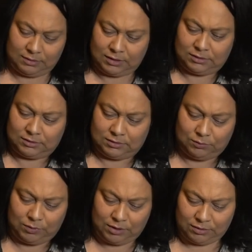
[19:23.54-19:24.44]
That's
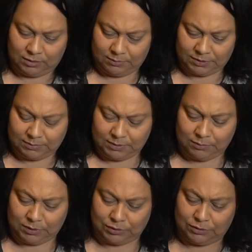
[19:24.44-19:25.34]
weird. Must have been
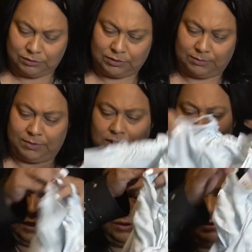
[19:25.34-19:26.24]
a return or something.
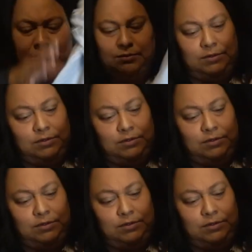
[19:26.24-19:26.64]
I don't know.